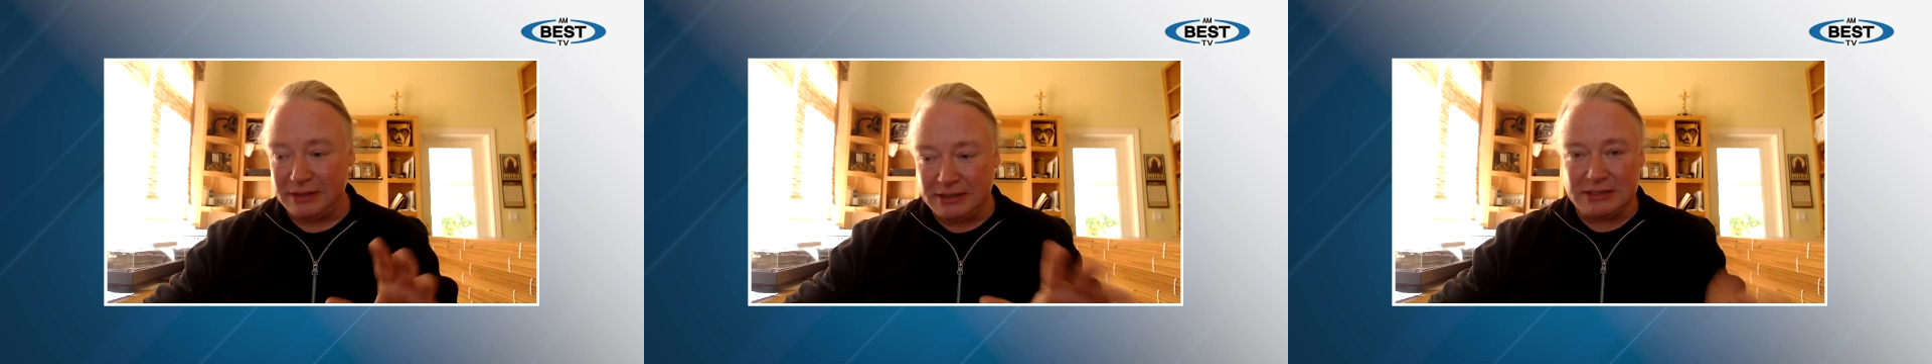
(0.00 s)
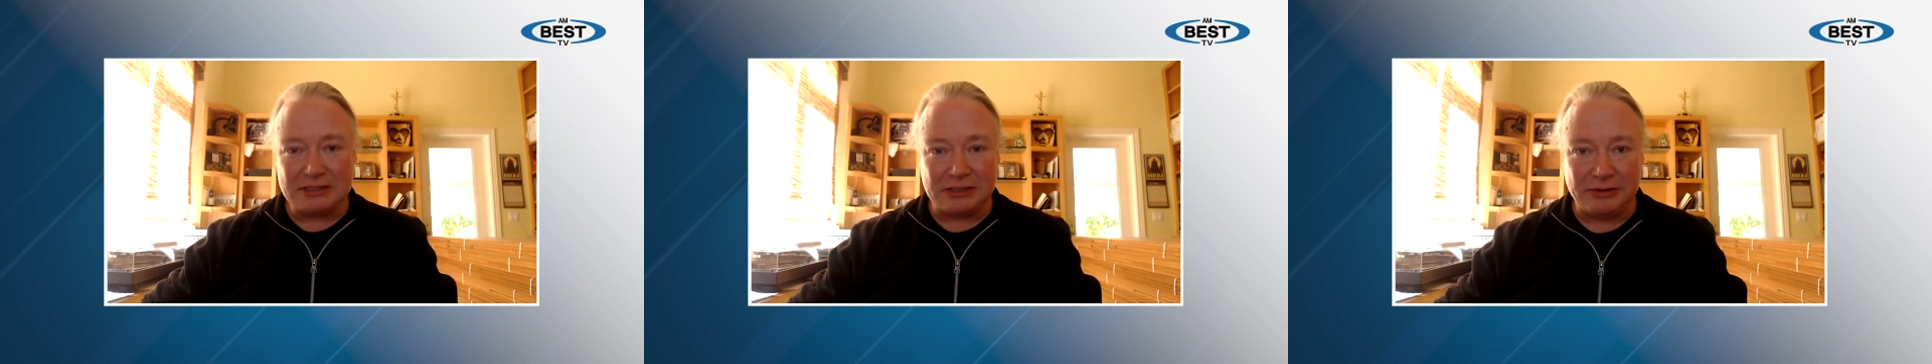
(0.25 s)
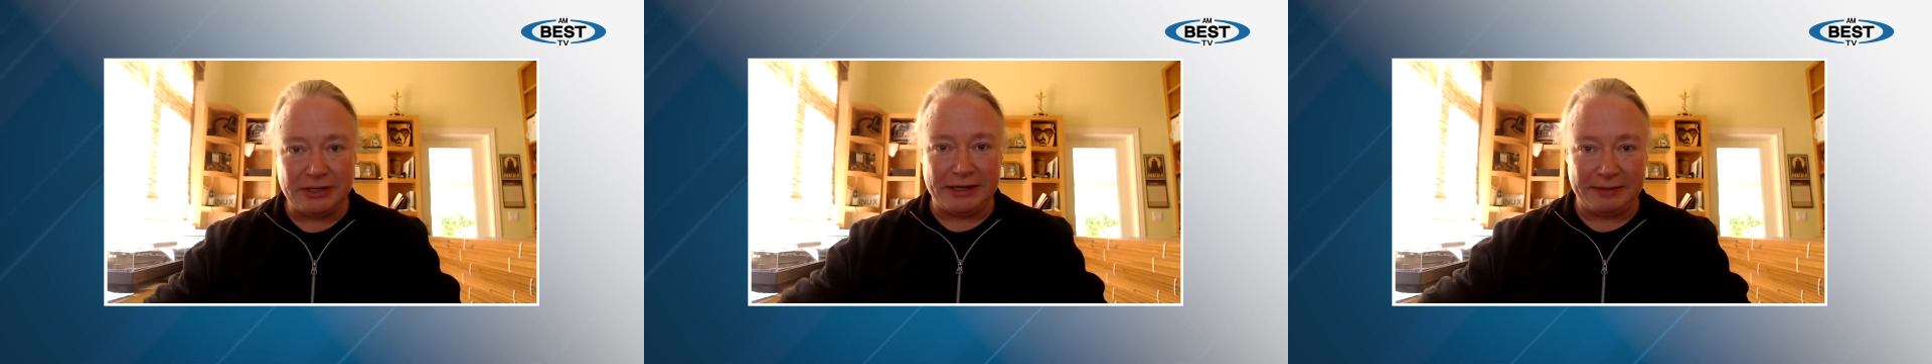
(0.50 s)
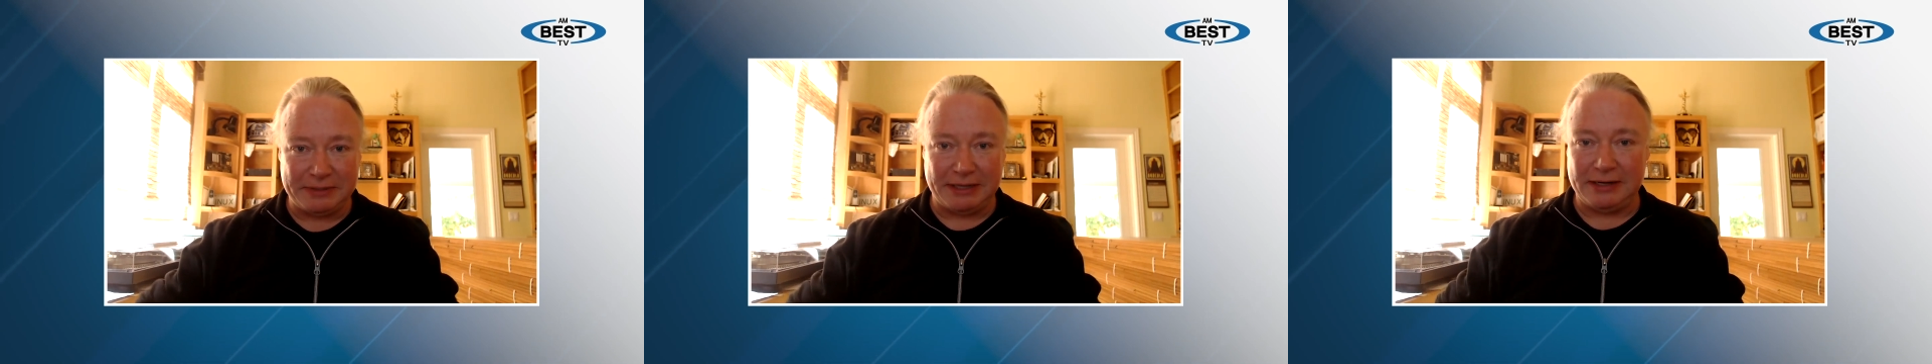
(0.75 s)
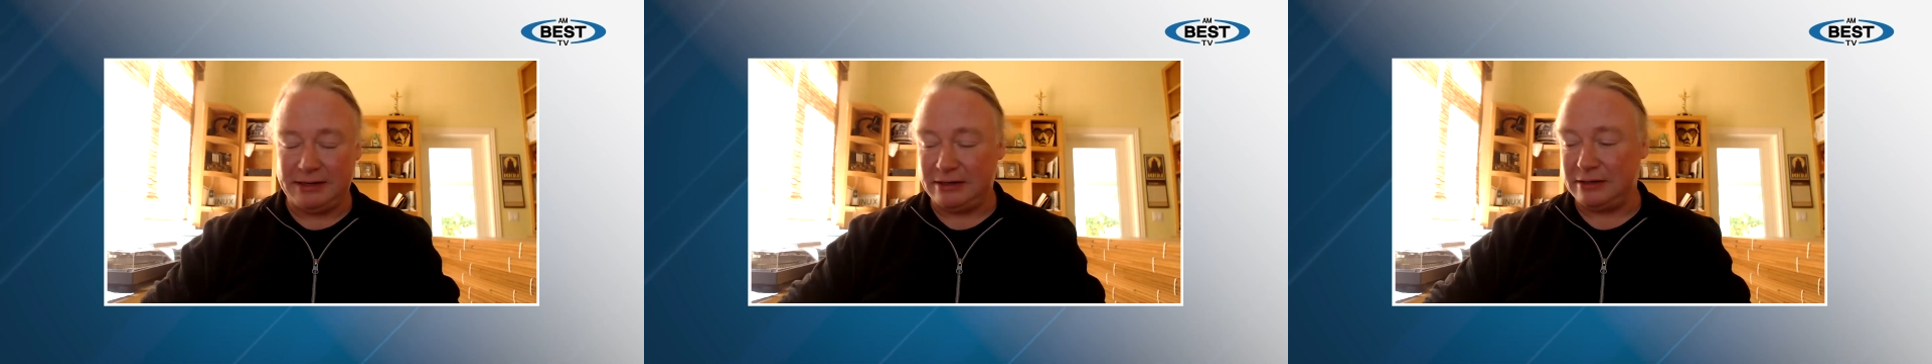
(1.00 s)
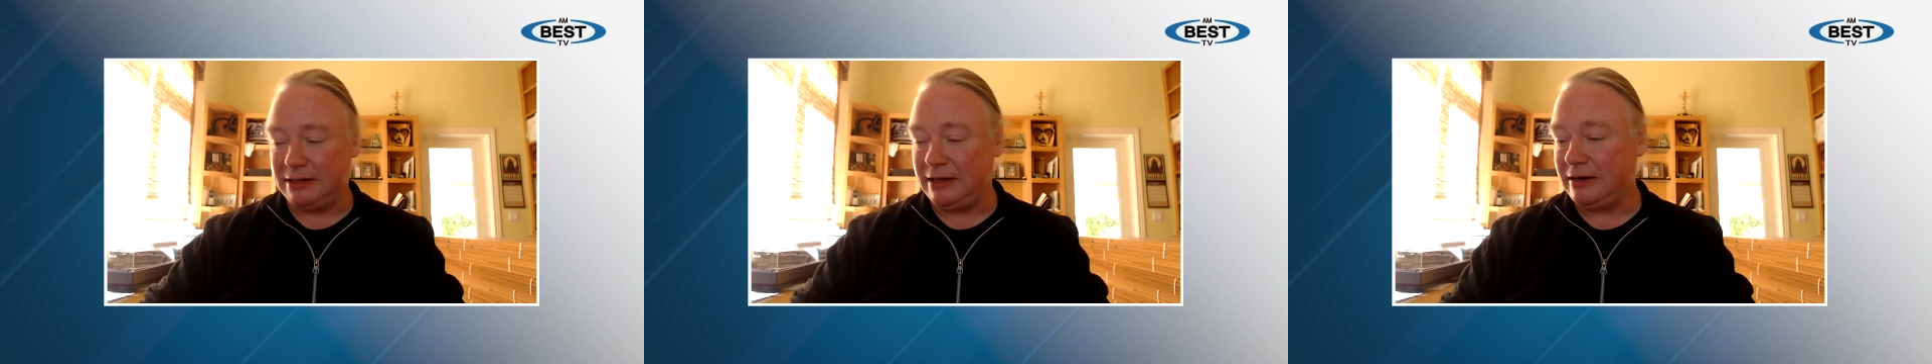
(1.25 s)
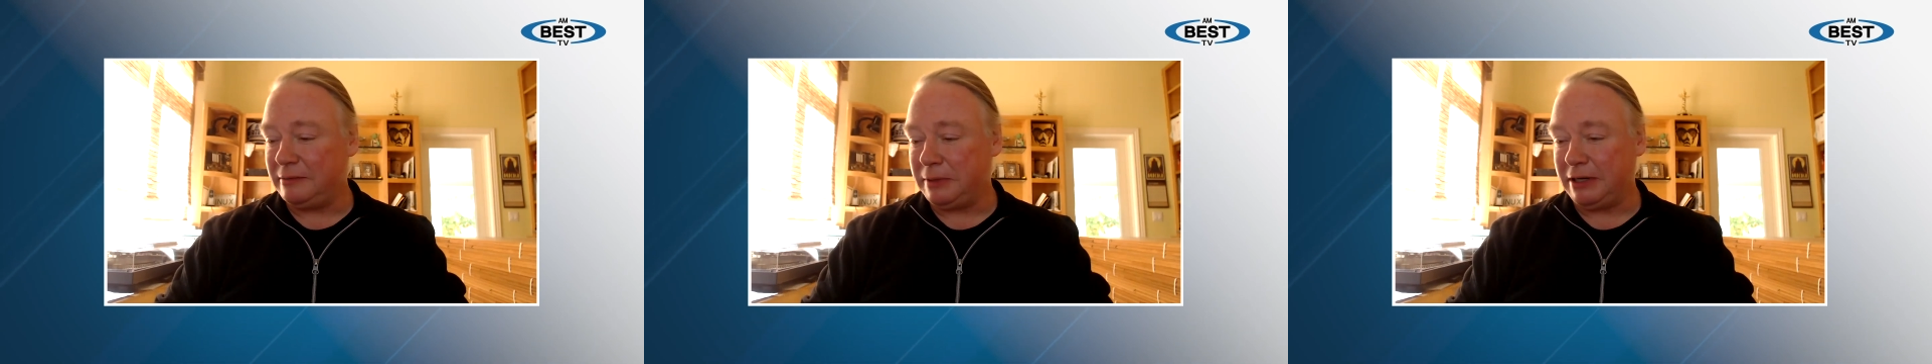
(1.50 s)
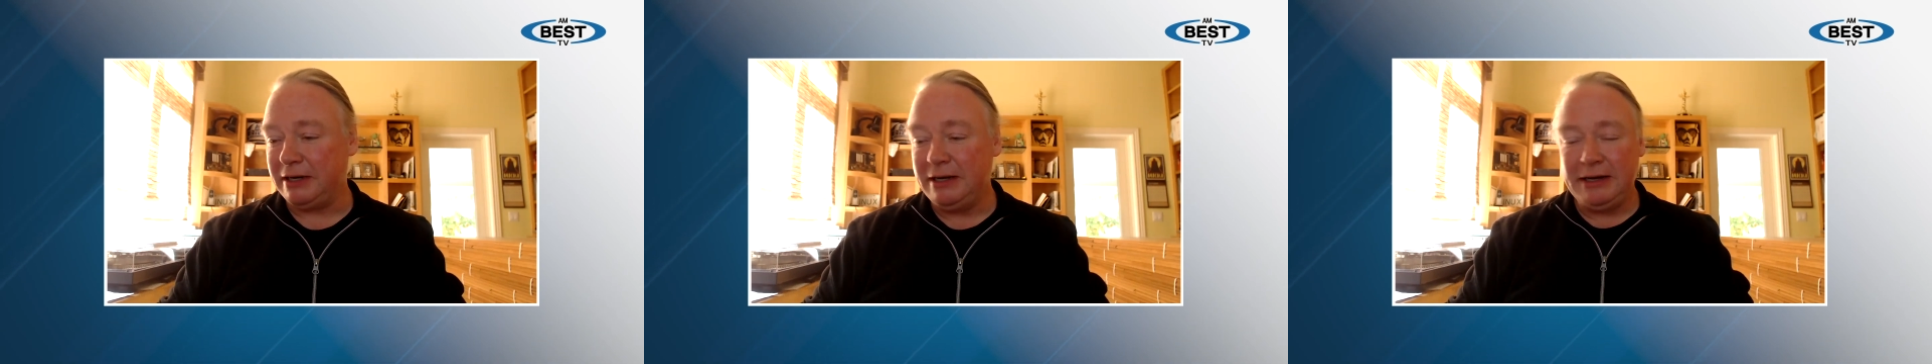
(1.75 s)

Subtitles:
slowly updated here and there, but